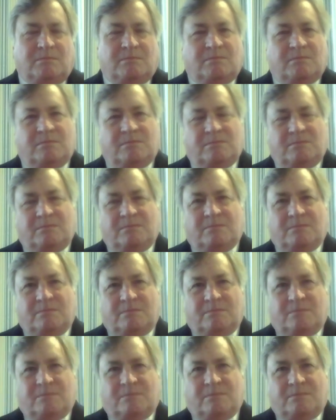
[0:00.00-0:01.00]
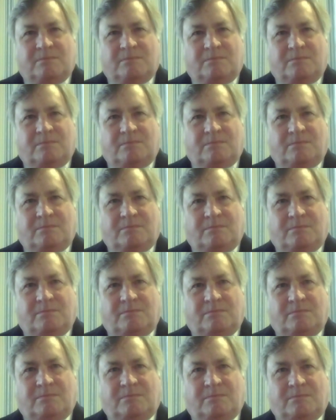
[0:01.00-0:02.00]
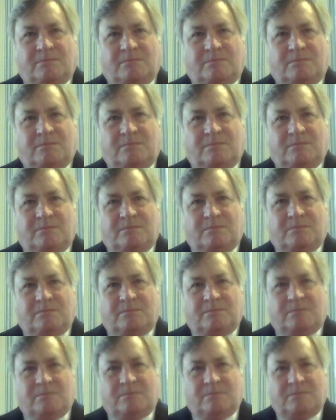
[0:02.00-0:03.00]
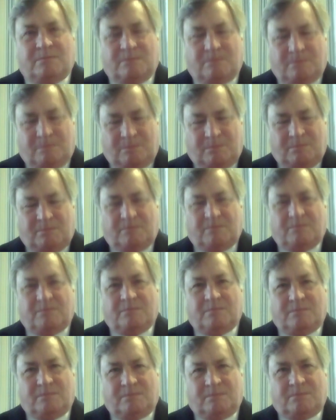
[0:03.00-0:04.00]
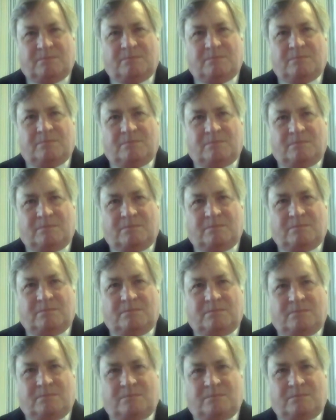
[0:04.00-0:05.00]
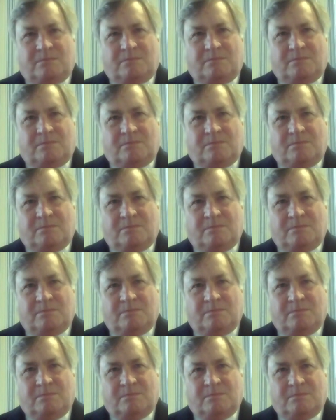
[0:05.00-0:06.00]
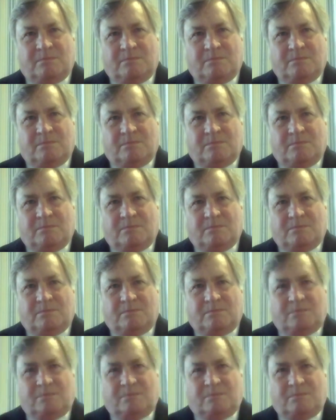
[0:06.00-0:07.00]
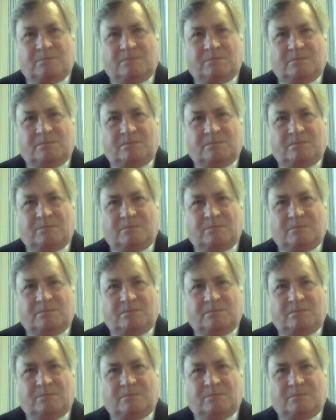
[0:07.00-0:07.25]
(not speaking)